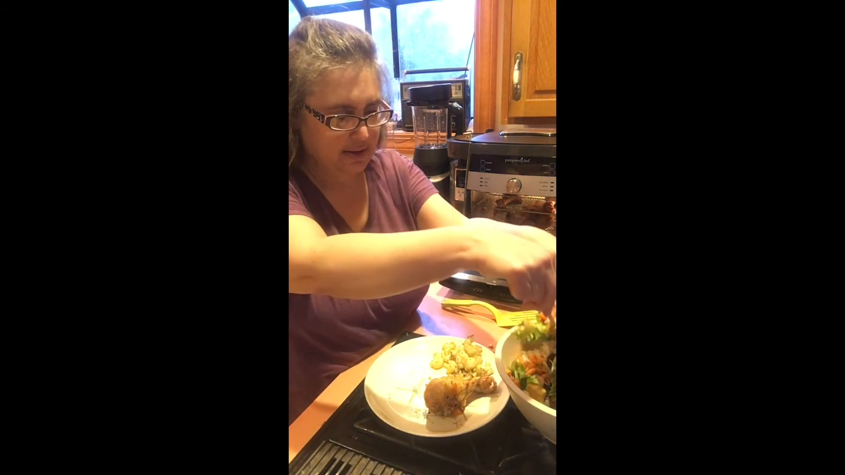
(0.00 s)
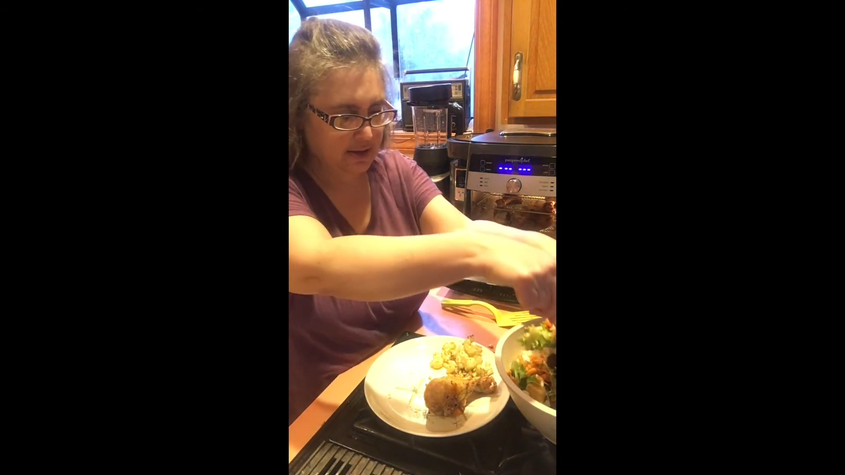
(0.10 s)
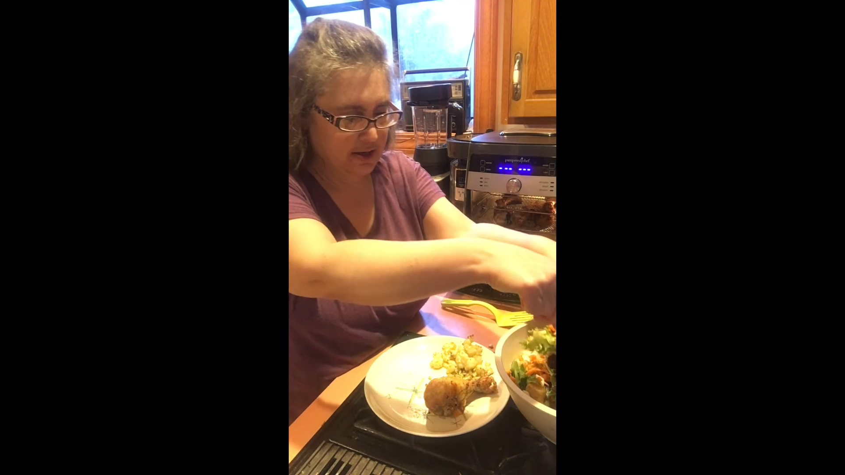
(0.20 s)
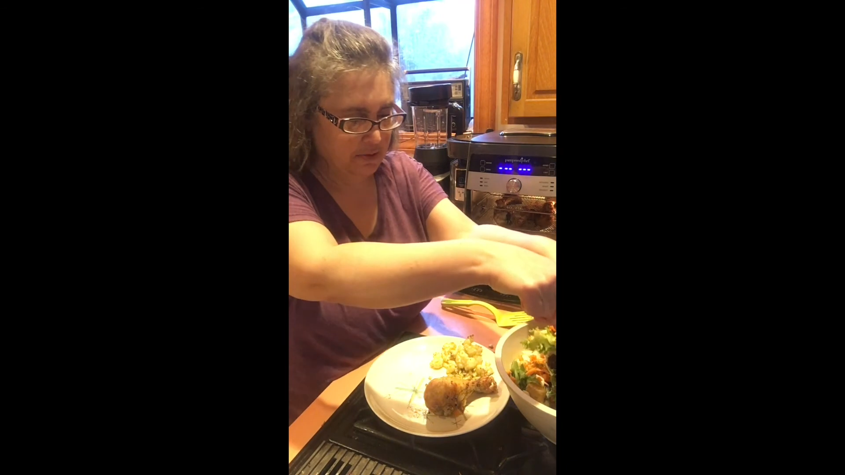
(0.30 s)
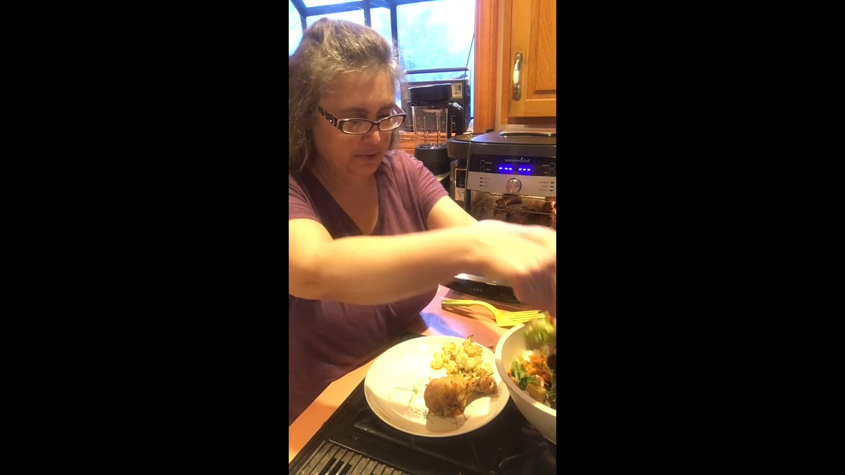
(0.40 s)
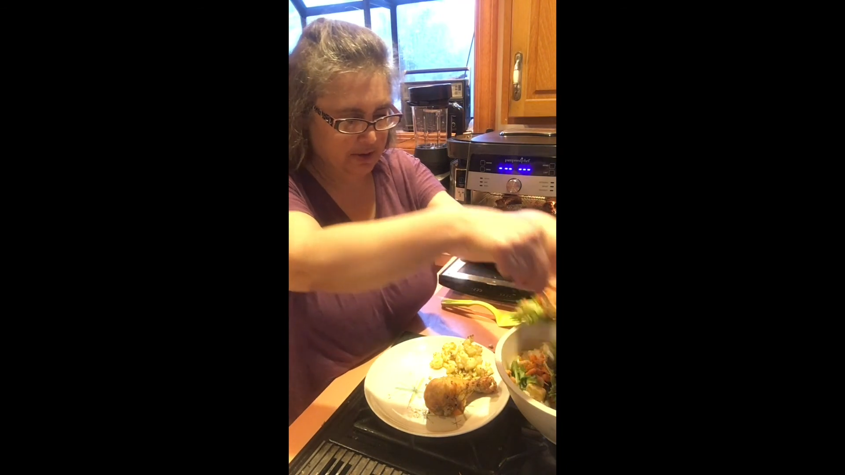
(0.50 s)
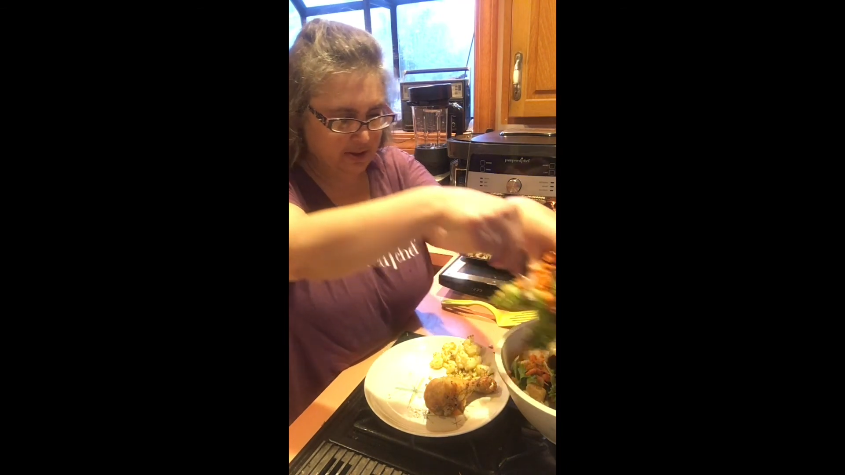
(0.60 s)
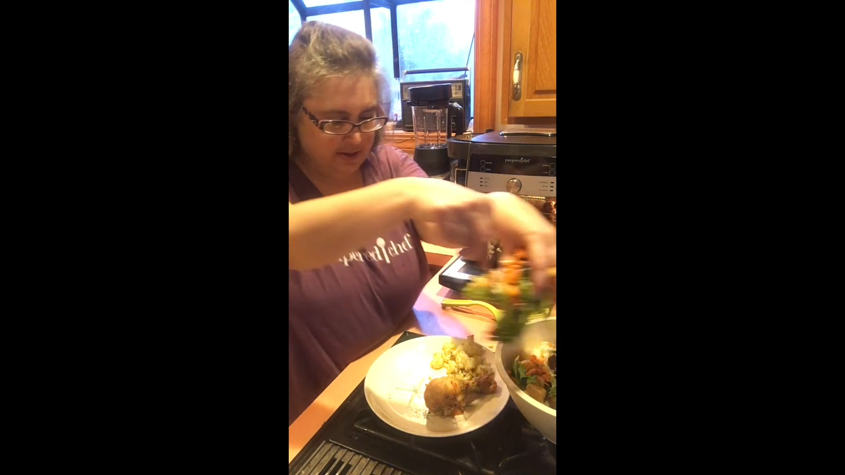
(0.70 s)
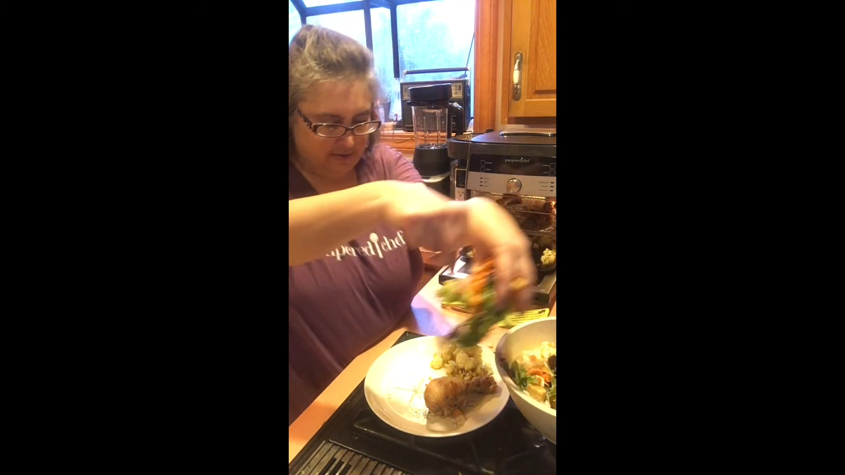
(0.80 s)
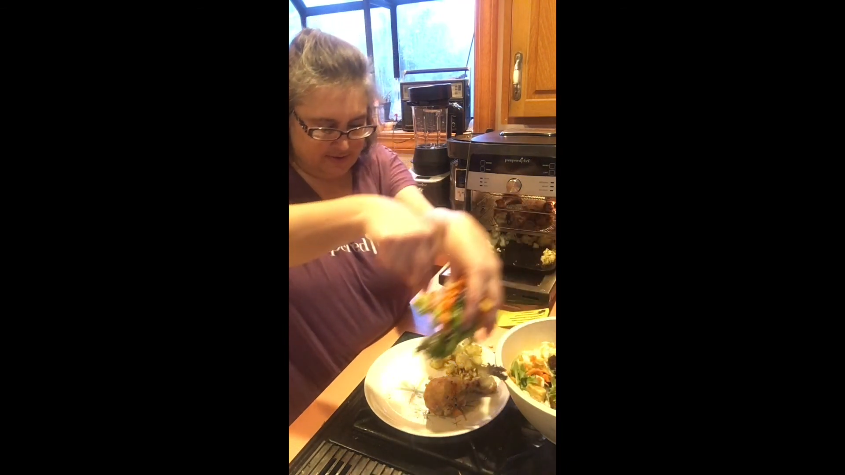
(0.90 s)
a heaping
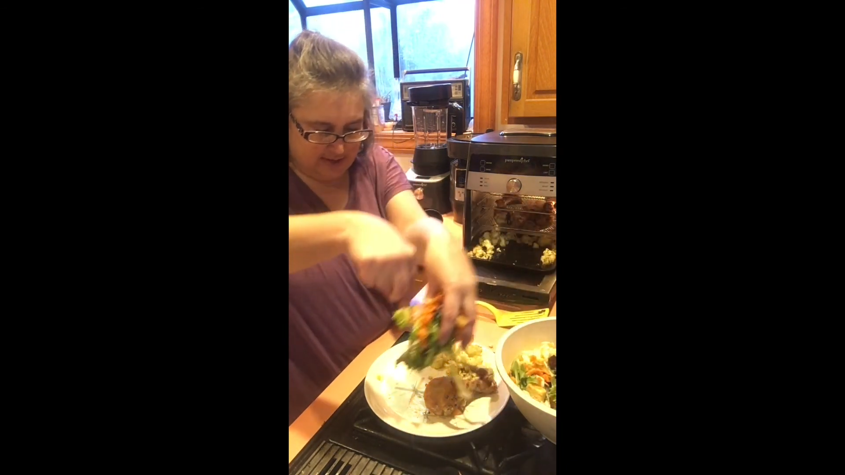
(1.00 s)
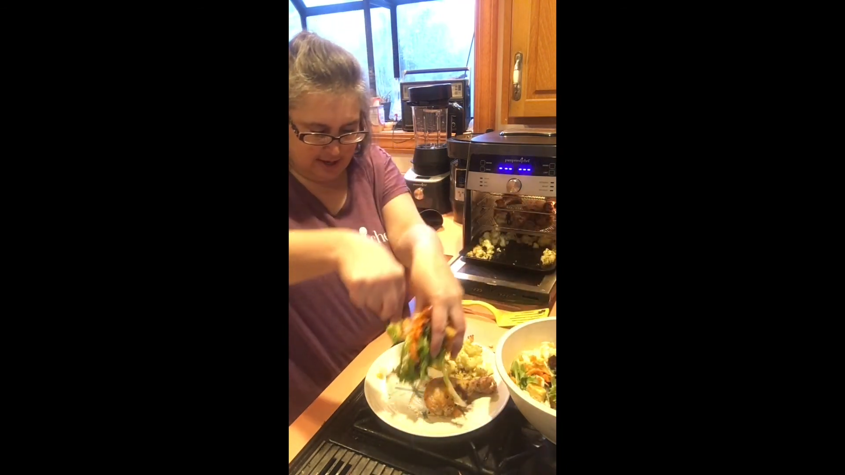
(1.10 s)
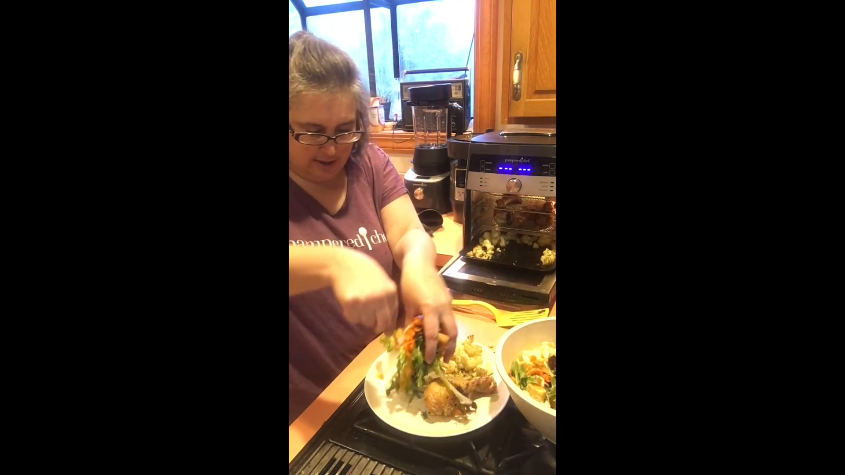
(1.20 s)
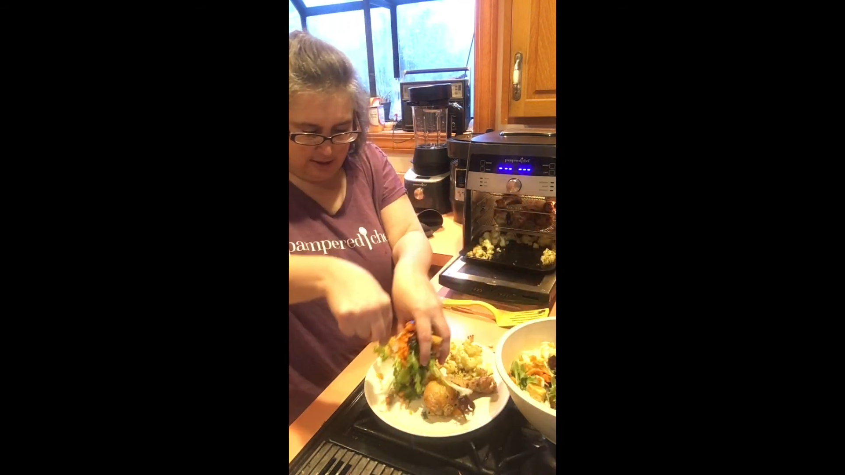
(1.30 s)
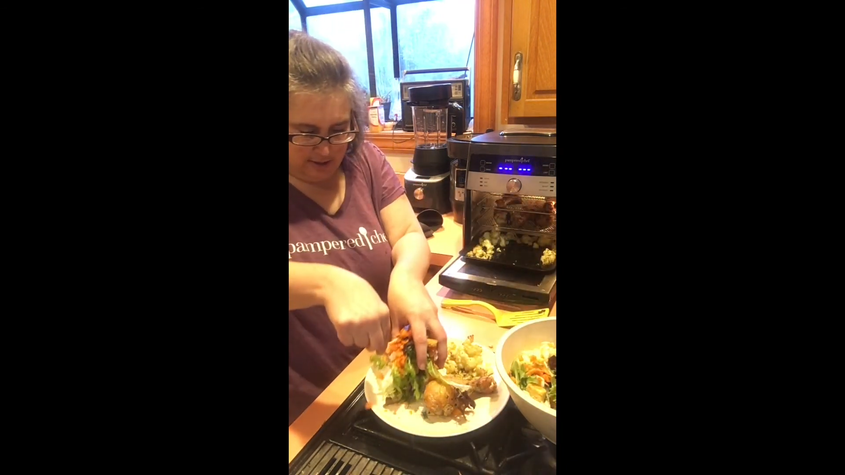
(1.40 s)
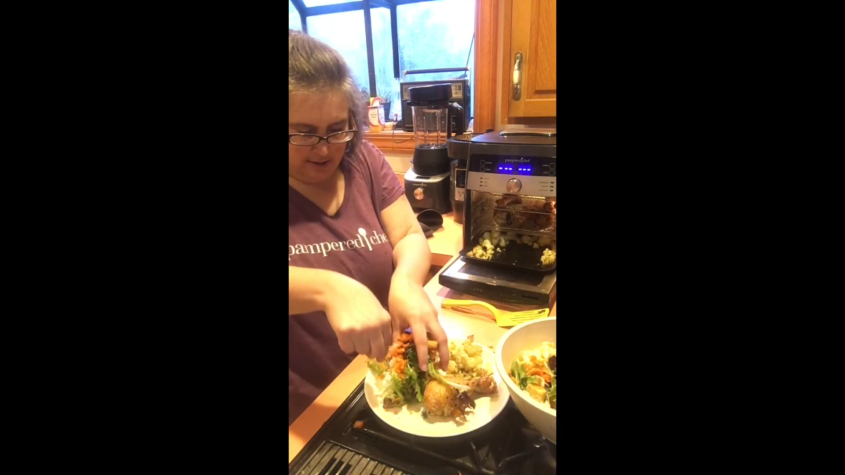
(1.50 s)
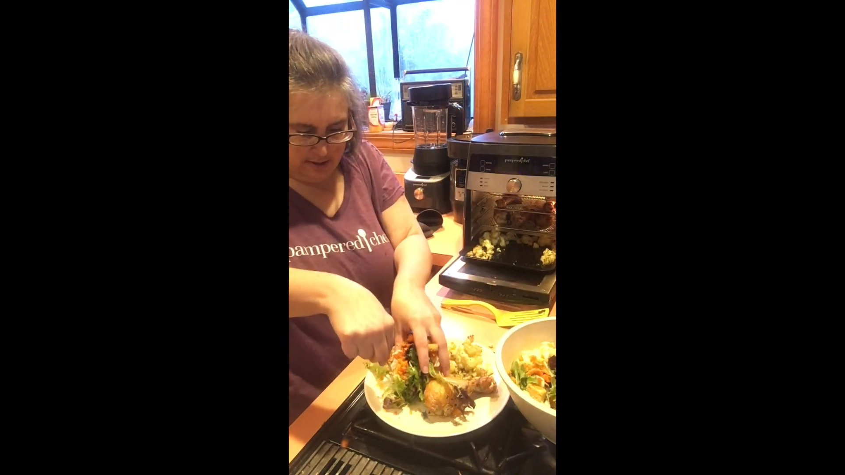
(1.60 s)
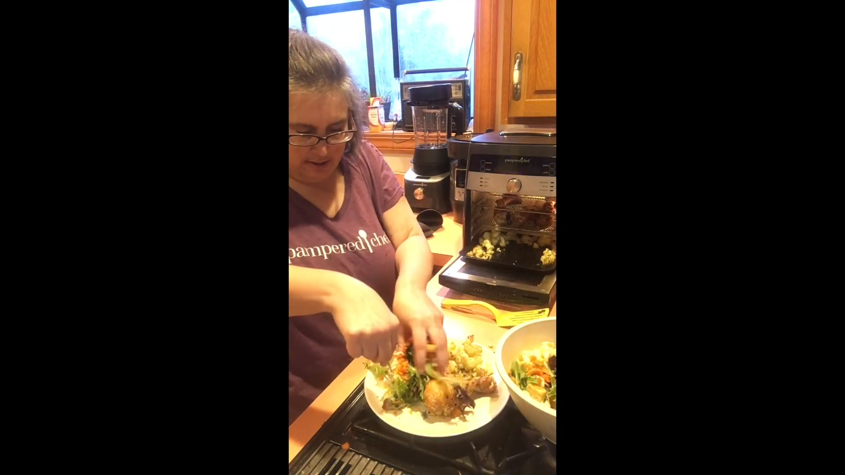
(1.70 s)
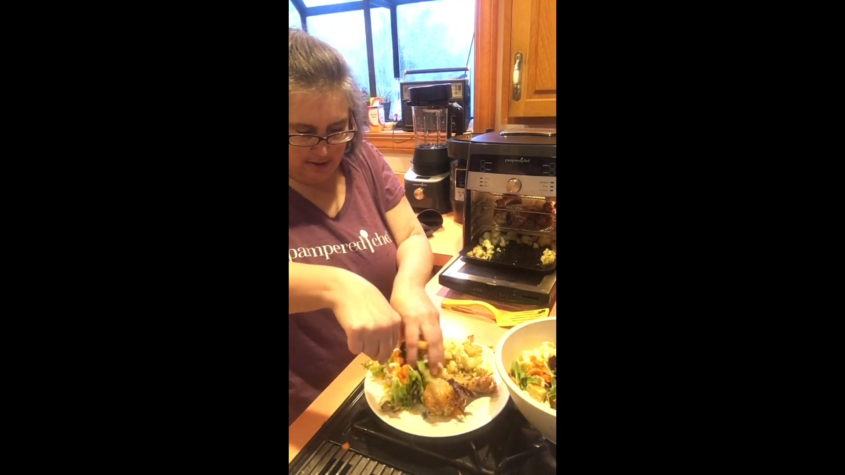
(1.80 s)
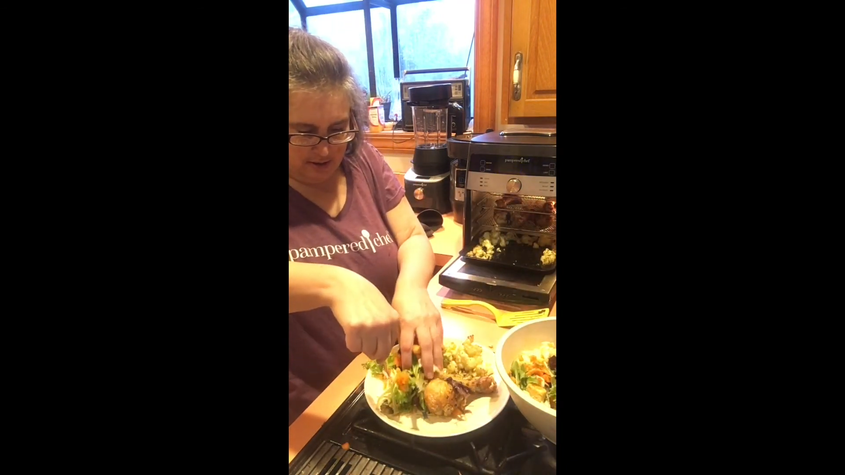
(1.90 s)
thing of salad
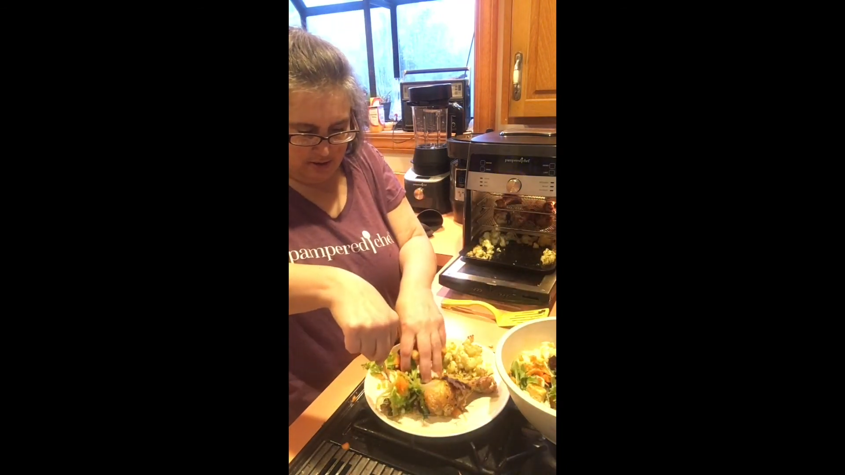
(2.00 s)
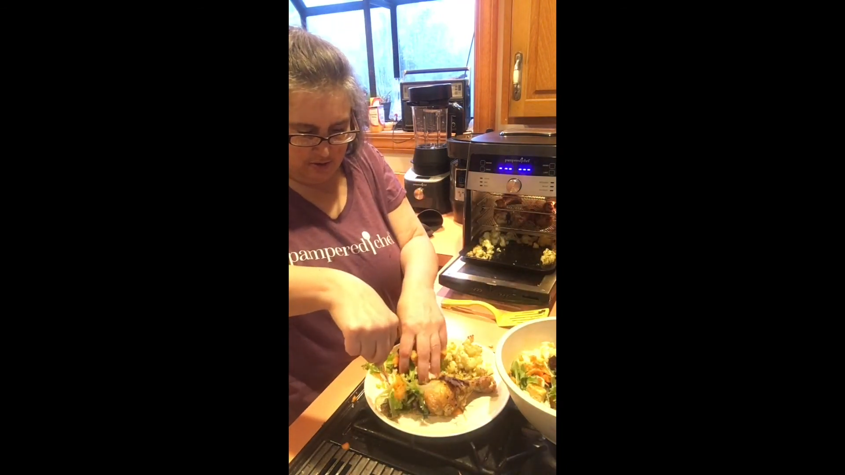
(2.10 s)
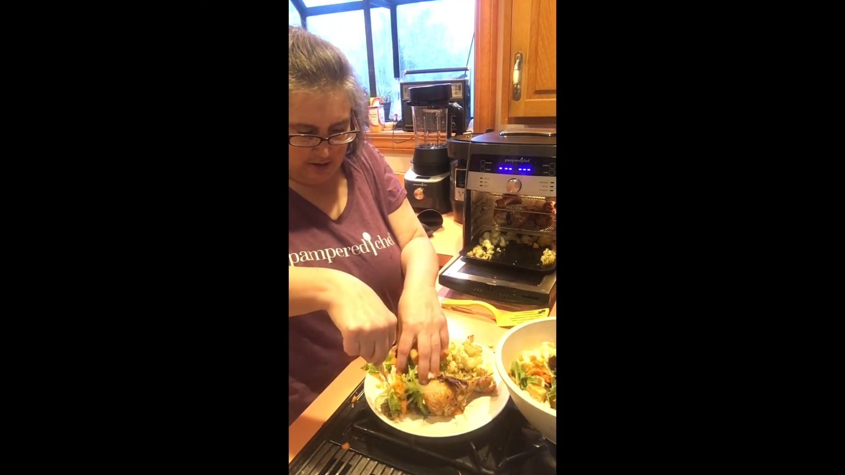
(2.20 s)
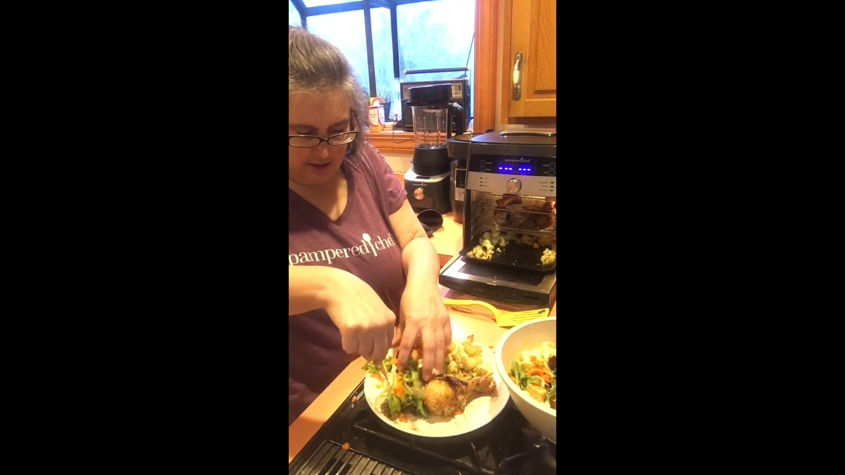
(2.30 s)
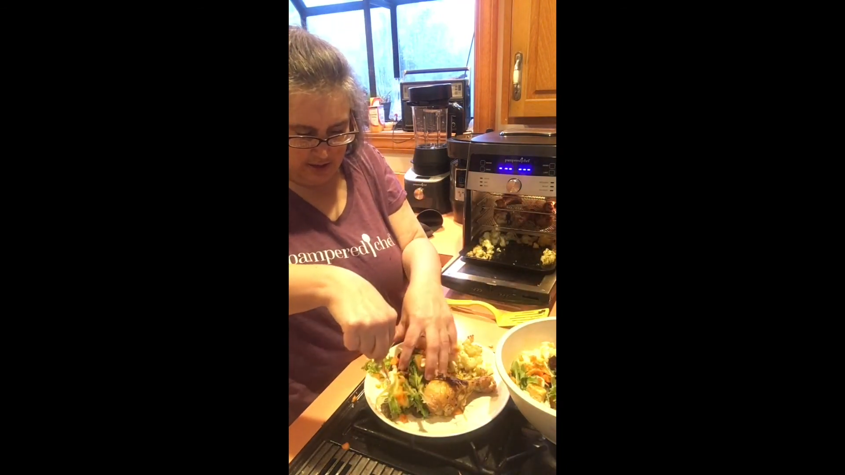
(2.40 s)
right